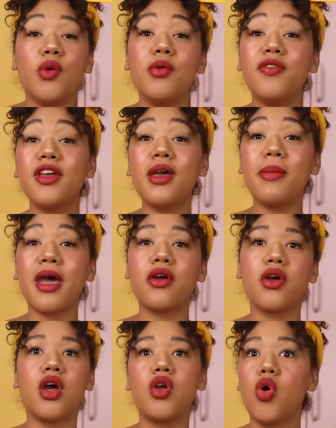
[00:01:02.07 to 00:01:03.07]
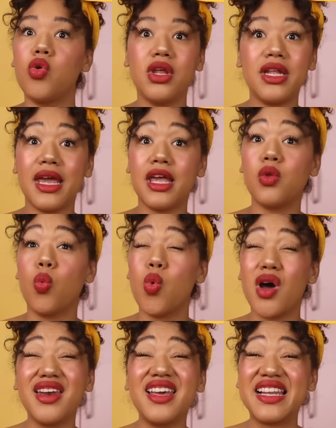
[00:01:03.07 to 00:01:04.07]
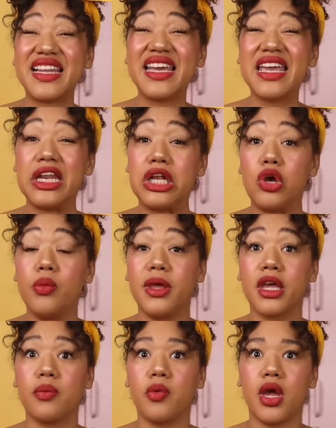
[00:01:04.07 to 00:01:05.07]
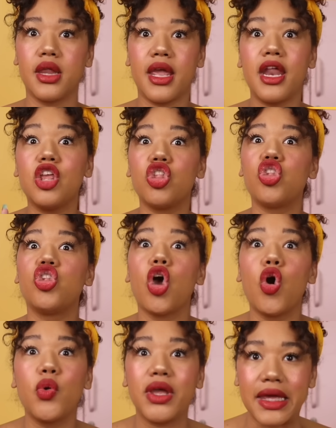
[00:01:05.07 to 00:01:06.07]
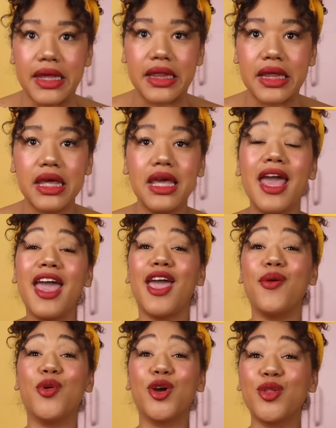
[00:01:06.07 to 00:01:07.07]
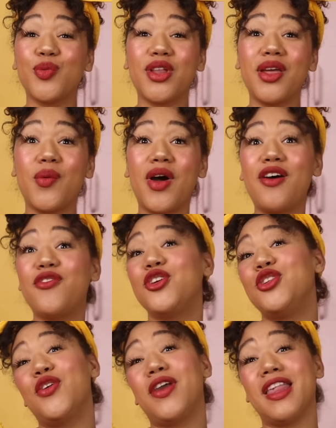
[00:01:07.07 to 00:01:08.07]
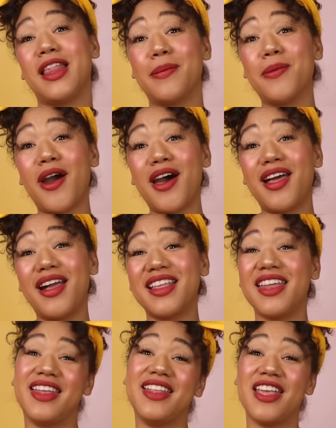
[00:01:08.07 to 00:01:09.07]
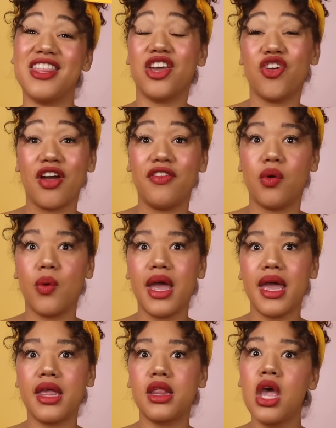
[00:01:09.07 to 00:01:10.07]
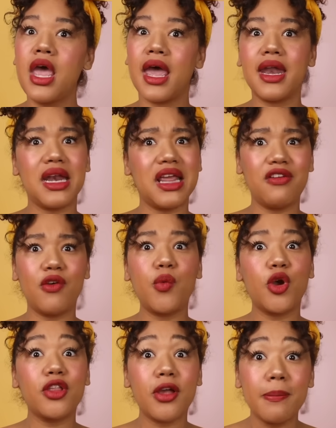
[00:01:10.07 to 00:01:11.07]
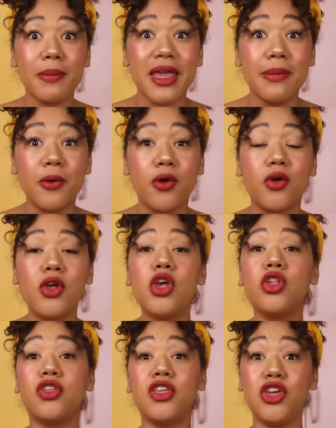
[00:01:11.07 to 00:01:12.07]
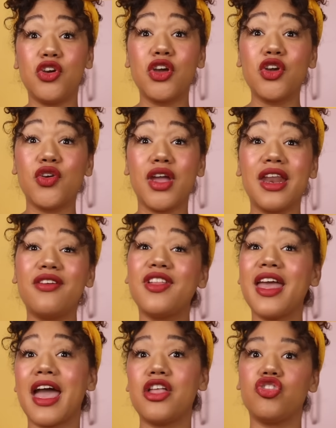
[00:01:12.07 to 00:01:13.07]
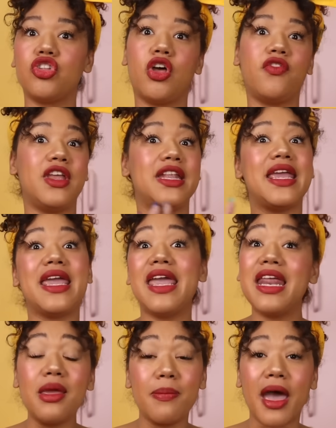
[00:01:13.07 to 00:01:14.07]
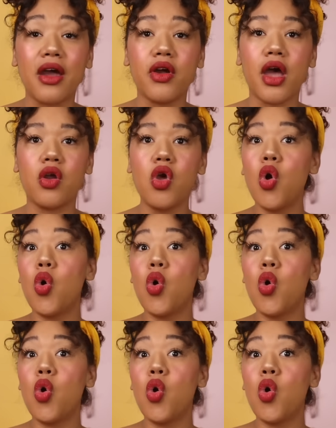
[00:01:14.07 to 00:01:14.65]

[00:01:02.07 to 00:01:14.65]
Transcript: Removing a background only takes one click in Adobe Express and it's so easy. It works really well for showcasing product in attention grabbing ways and it even works on people so that you can creatively add yourself into any background